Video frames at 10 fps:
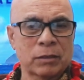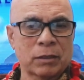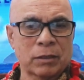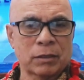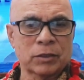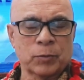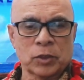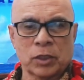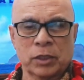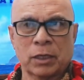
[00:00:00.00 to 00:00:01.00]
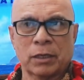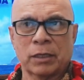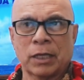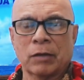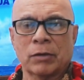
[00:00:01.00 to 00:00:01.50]
especially
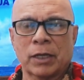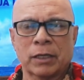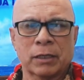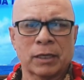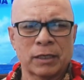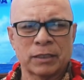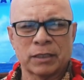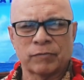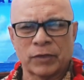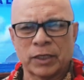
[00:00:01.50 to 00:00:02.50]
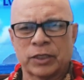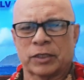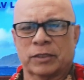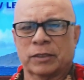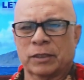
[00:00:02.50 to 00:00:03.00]
in the outlying islands and
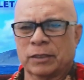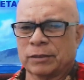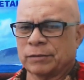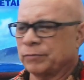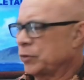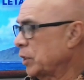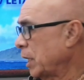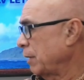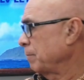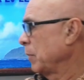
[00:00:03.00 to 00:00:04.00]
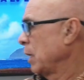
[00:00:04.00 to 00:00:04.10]
villages today.